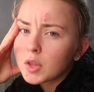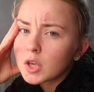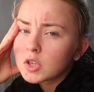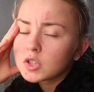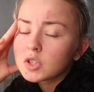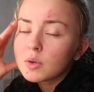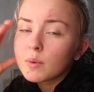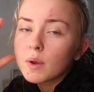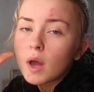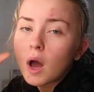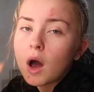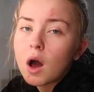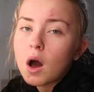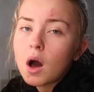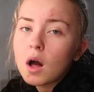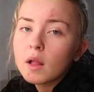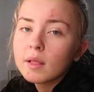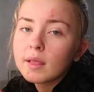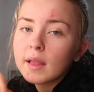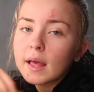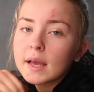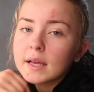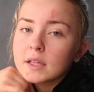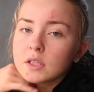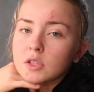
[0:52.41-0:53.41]
So we are
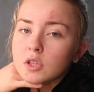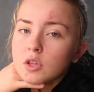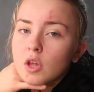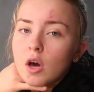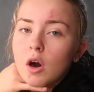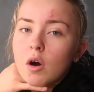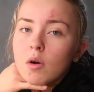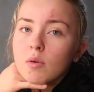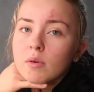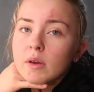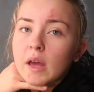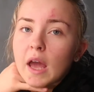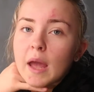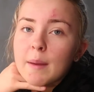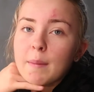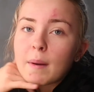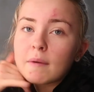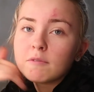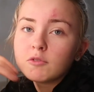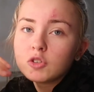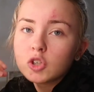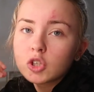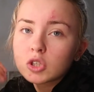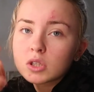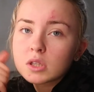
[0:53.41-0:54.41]
late to the whole game.
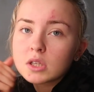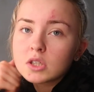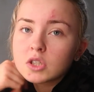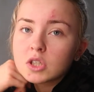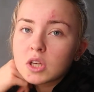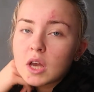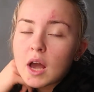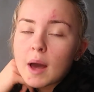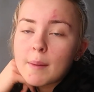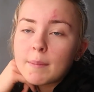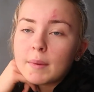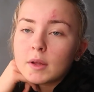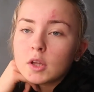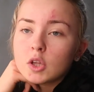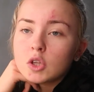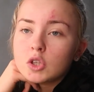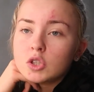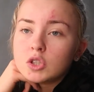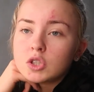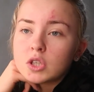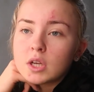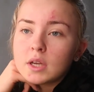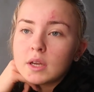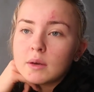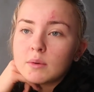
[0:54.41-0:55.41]
I've just literally had my
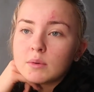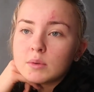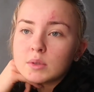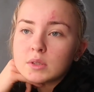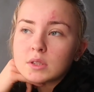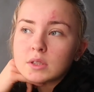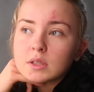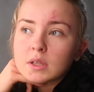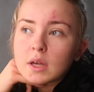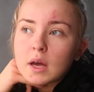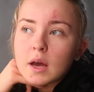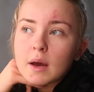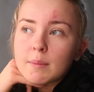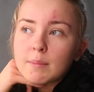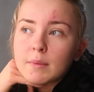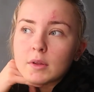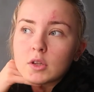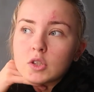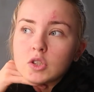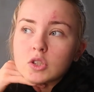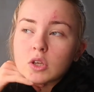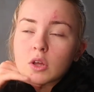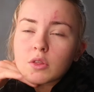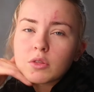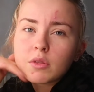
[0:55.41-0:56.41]
lunch and I had my
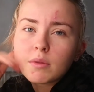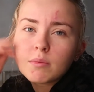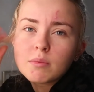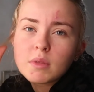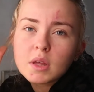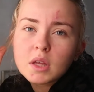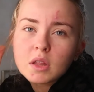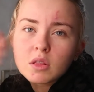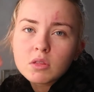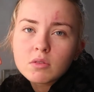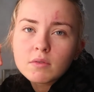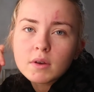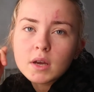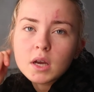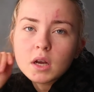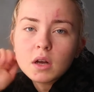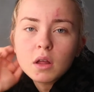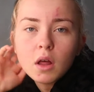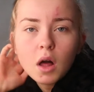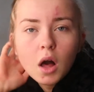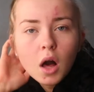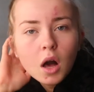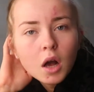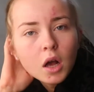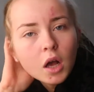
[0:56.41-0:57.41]
lunch at I think 3
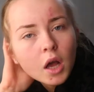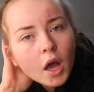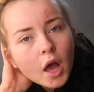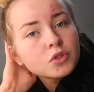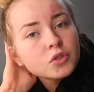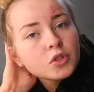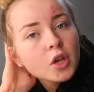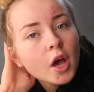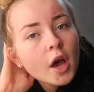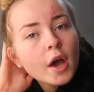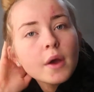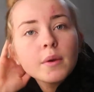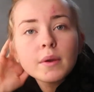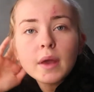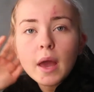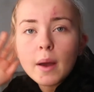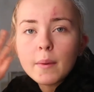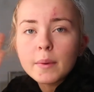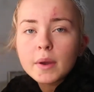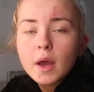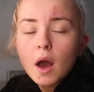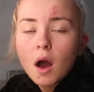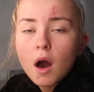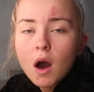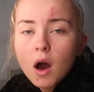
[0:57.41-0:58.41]
o'clock. So yeah,
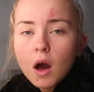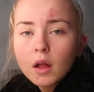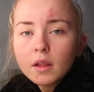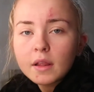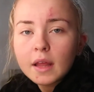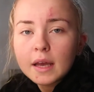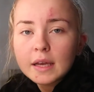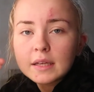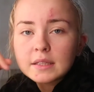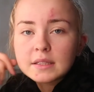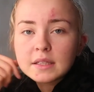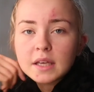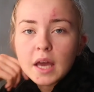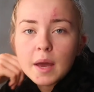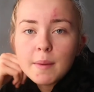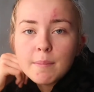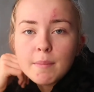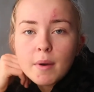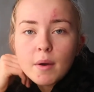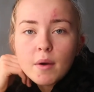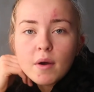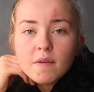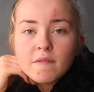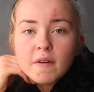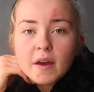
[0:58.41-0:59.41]
we are late to getting
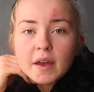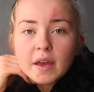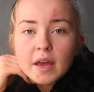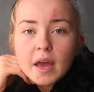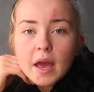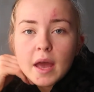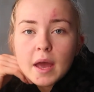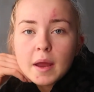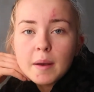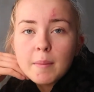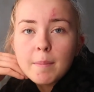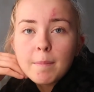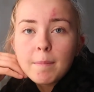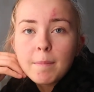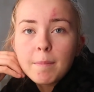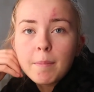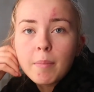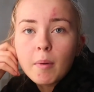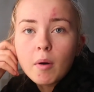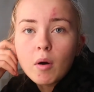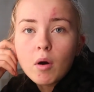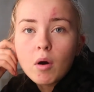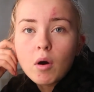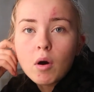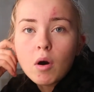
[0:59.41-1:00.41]
motivated,
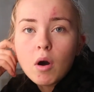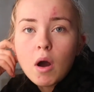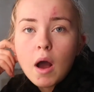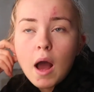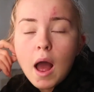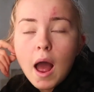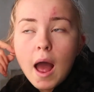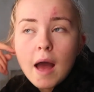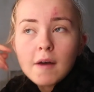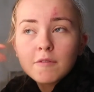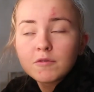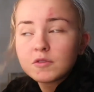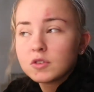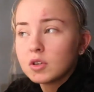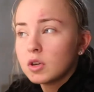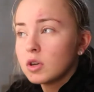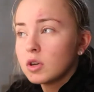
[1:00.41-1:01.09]
but after